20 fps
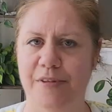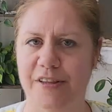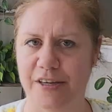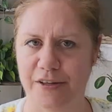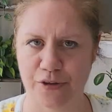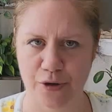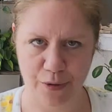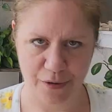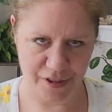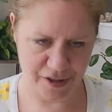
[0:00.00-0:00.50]
They
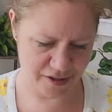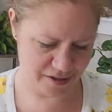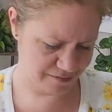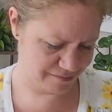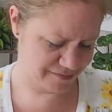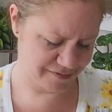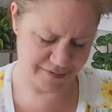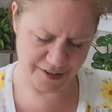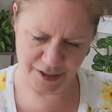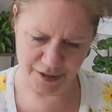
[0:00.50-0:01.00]
know
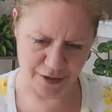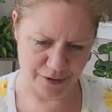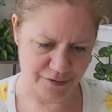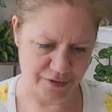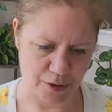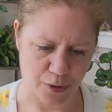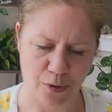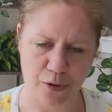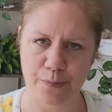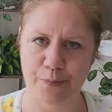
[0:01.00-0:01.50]

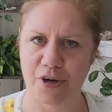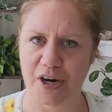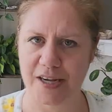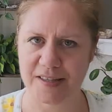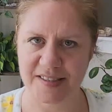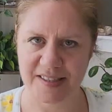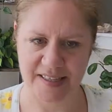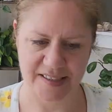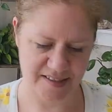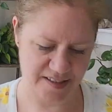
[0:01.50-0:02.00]
the whole
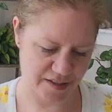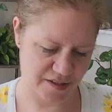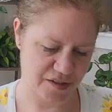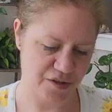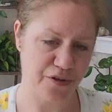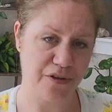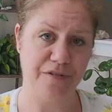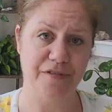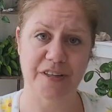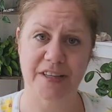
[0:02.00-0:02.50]
process, the
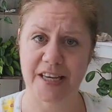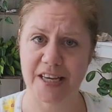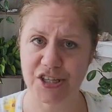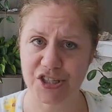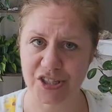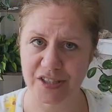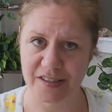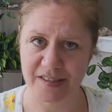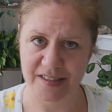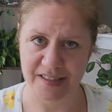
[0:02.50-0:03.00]

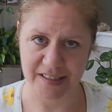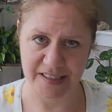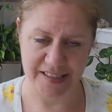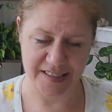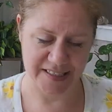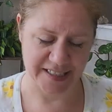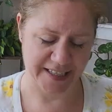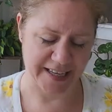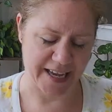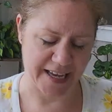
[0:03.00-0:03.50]
certifications they need
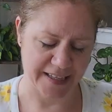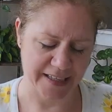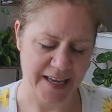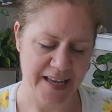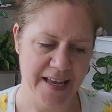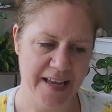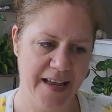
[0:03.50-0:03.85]
to get.